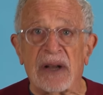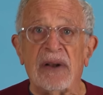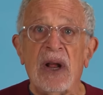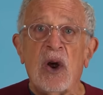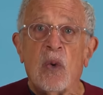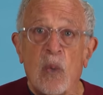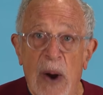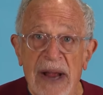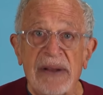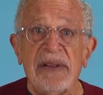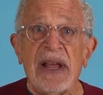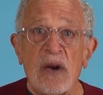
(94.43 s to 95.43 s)
in
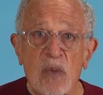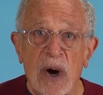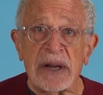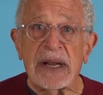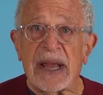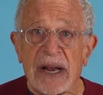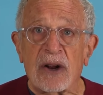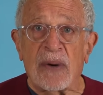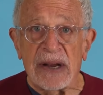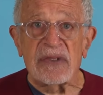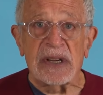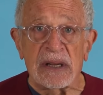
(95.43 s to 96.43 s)
when they want to get a
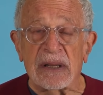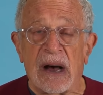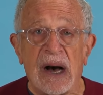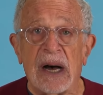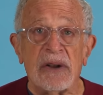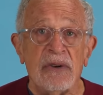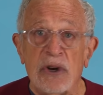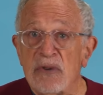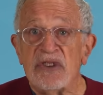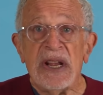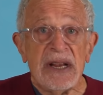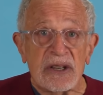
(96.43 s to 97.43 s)
great deal on new
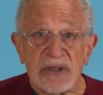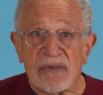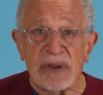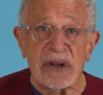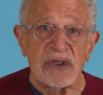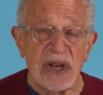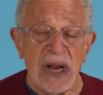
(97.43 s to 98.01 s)
digs for their